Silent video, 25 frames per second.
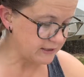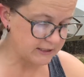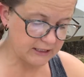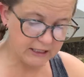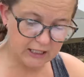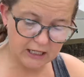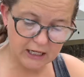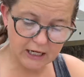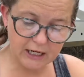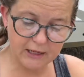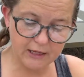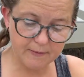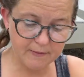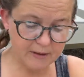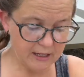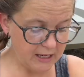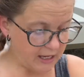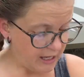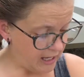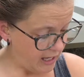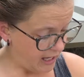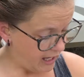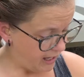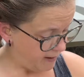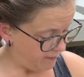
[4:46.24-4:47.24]
time
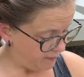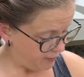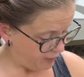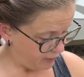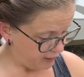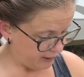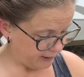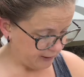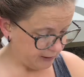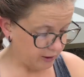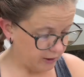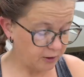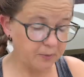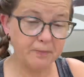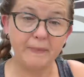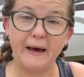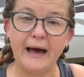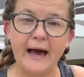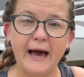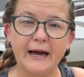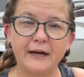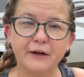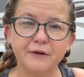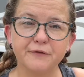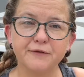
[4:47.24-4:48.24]
and put a little
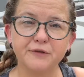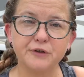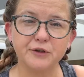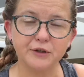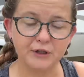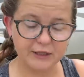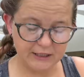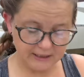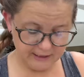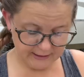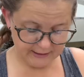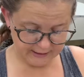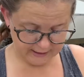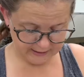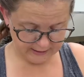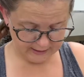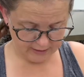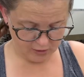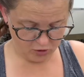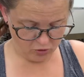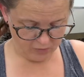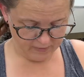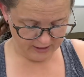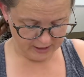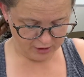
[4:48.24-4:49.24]
bag of cookies,
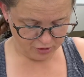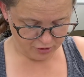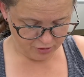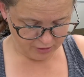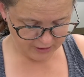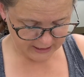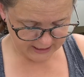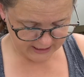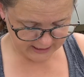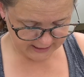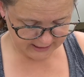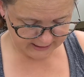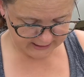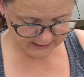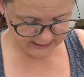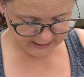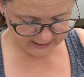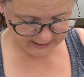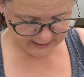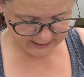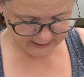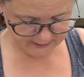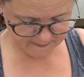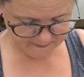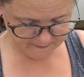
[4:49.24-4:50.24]
homemade cookies in
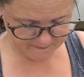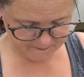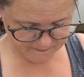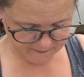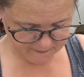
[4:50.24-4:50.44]
them.